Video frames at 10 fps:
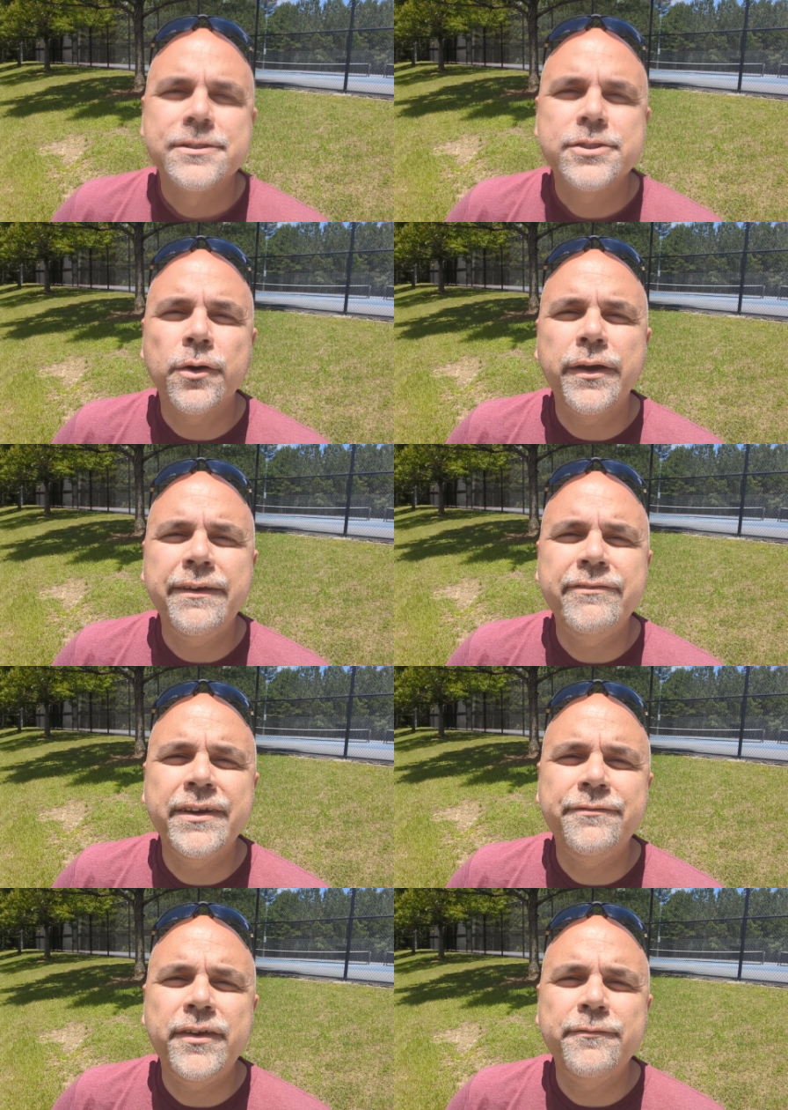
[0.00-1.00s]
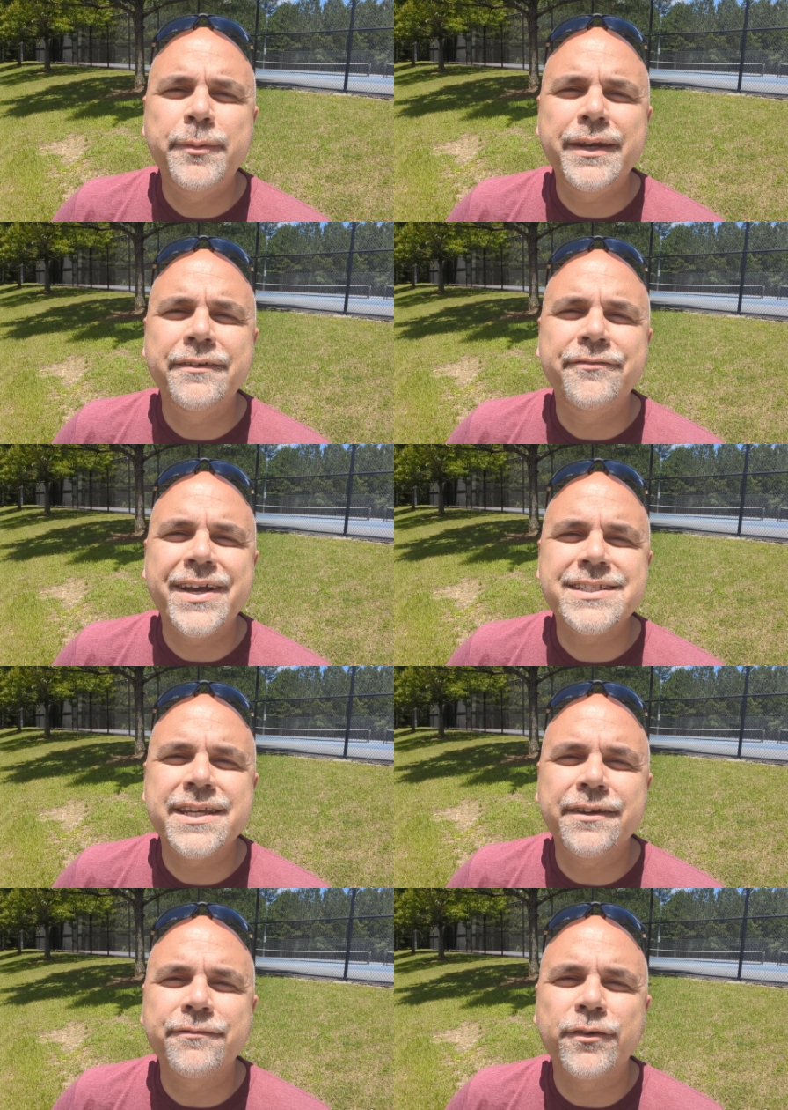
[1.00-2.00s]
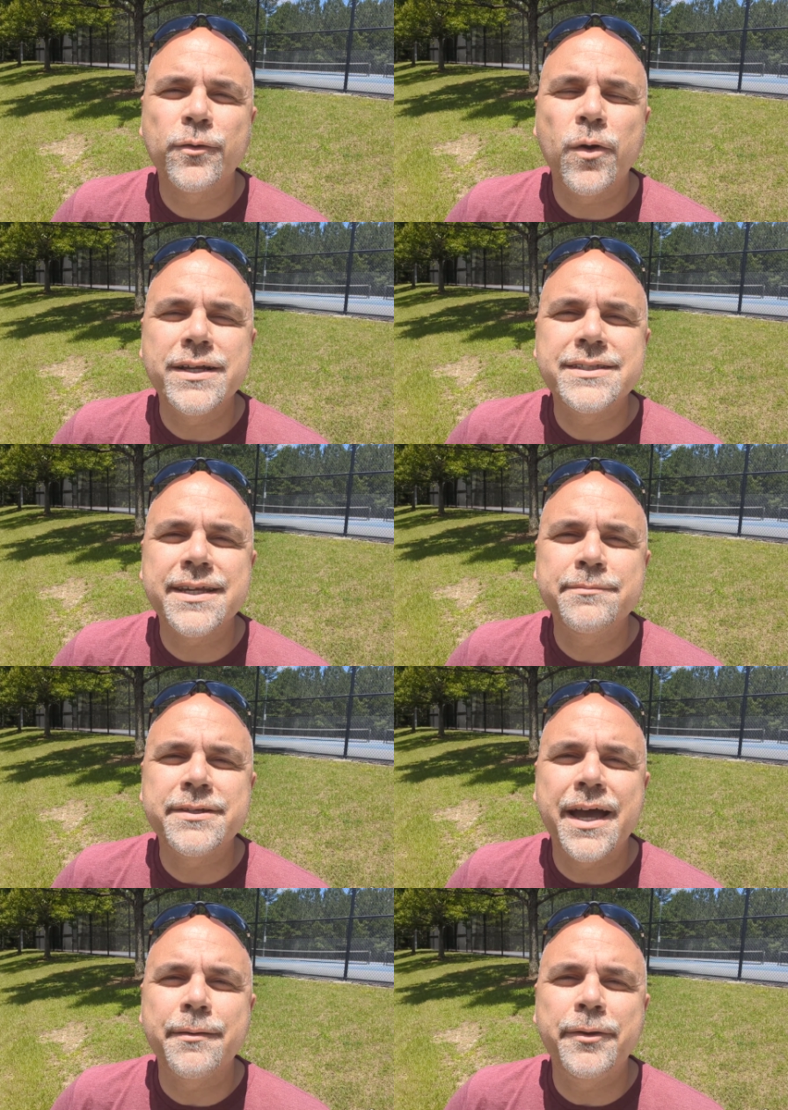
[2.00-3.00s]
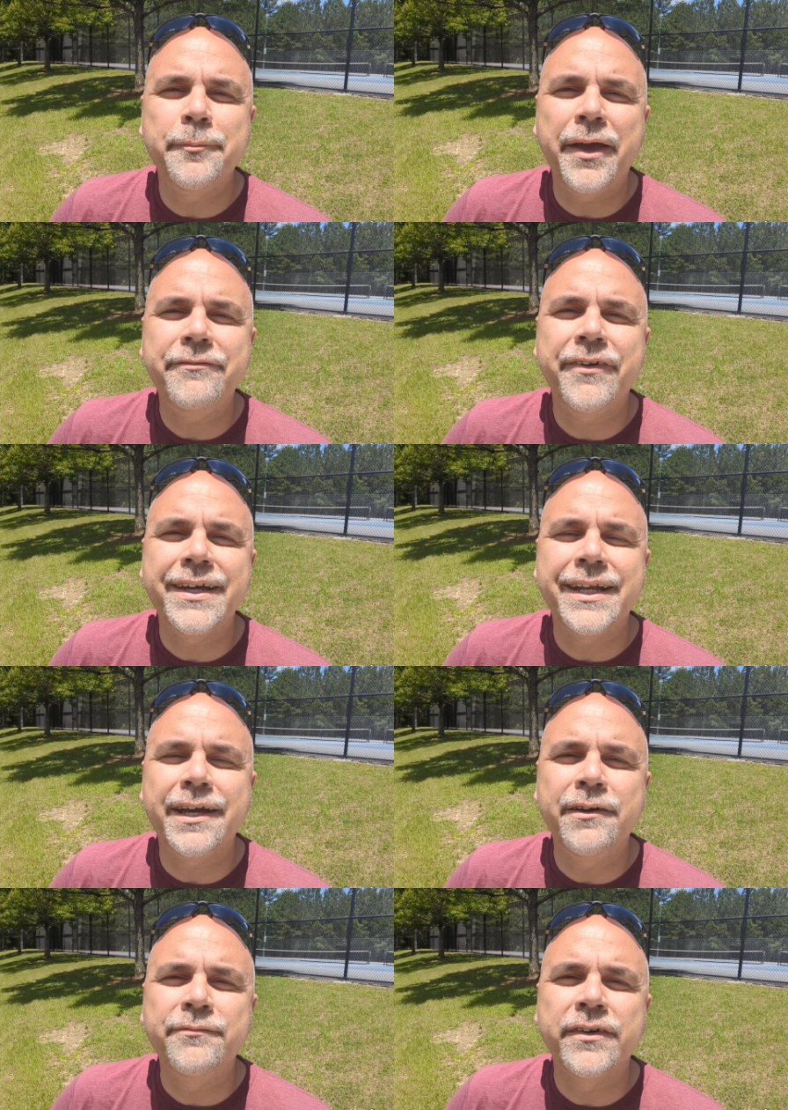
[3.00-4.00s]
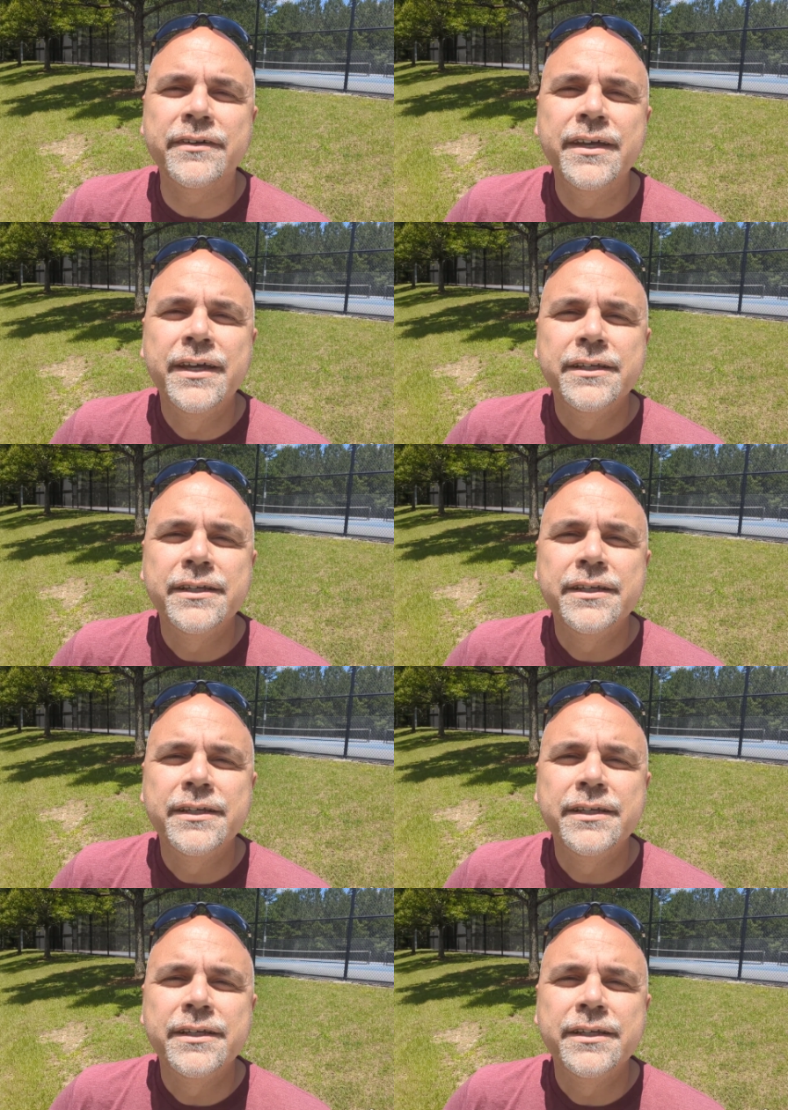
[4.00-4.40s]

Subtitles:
So even if you've been investing for quite some time, you may find it helpful